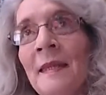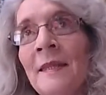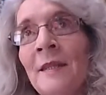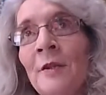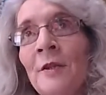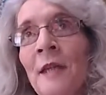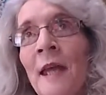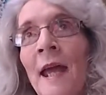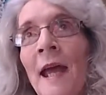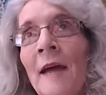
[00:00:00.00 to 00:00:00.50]

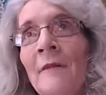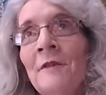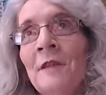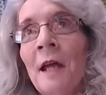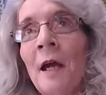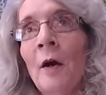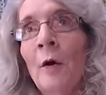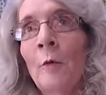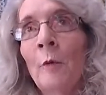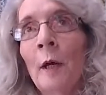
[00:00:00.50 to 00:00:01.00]
you have to
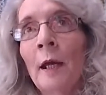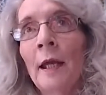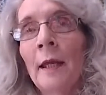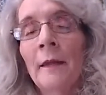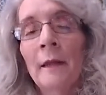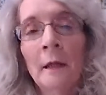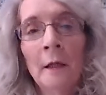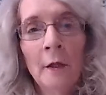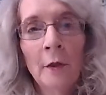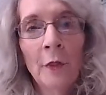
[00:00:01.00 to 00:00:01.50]

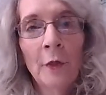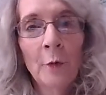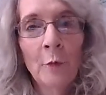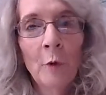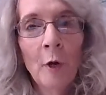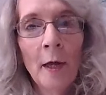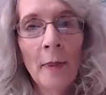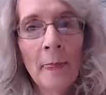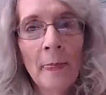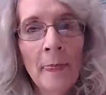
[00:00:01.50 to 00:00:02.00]
outweigh the
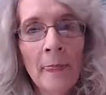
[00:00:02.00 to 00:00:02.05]
want